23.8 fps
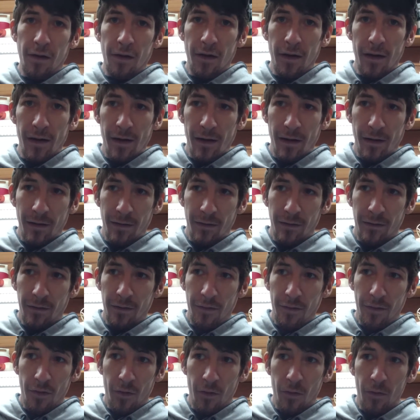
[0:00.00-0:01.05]
and
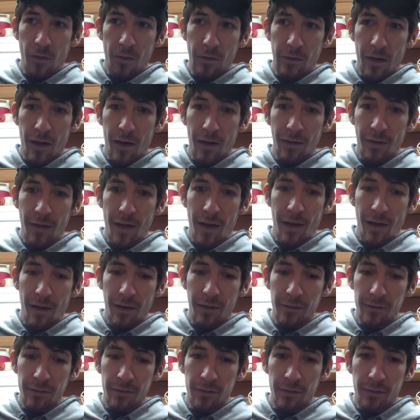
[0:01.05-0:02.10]
the oil will not
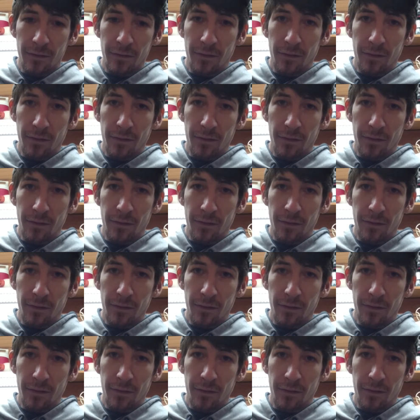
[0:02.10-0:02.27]
last,